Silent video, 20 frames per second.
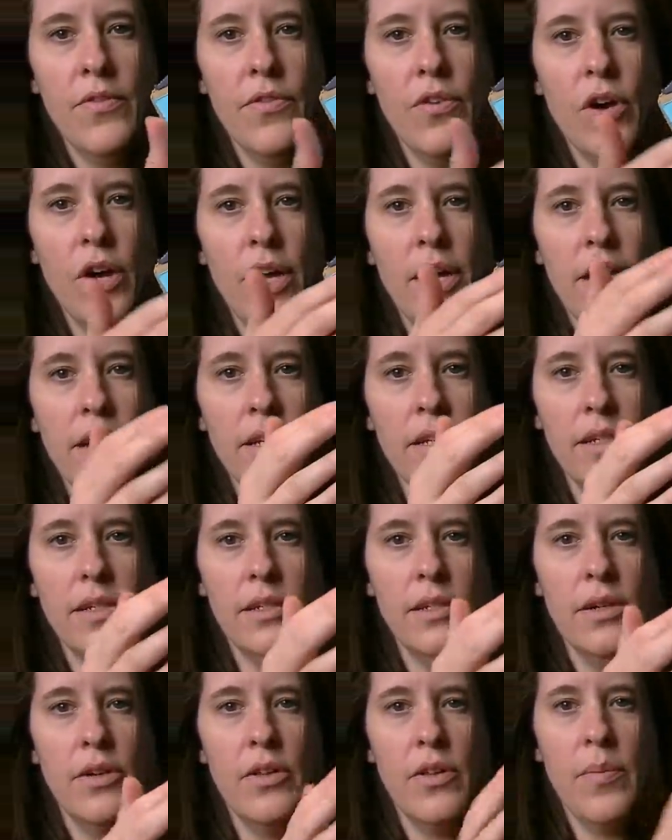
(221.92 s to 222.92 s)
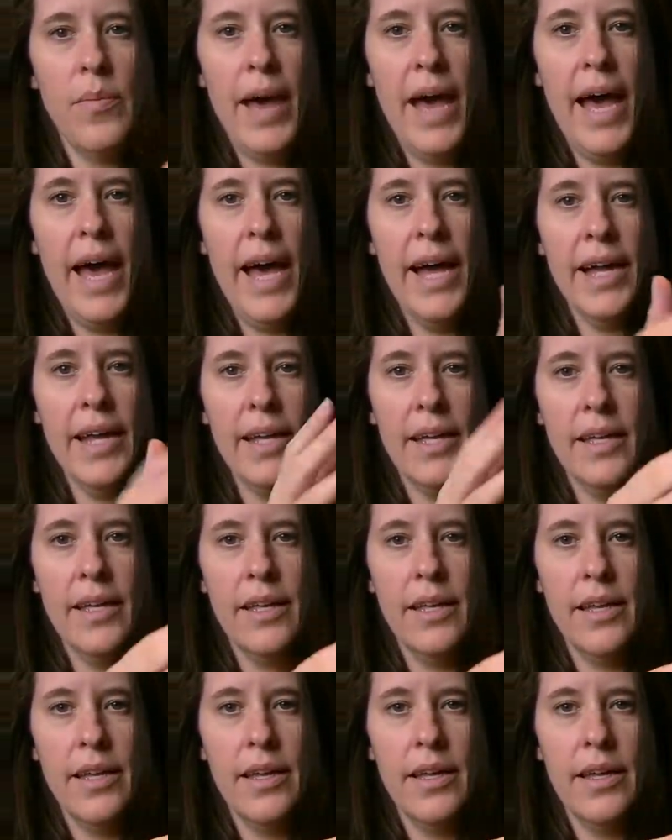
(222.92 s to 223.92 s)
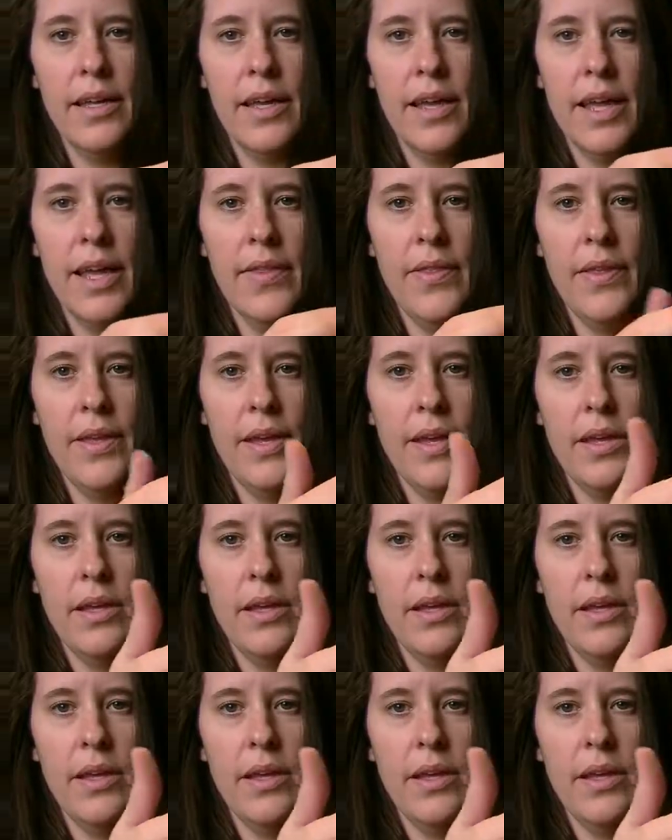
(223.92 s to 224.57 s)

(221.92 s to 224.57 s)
front, or the back, and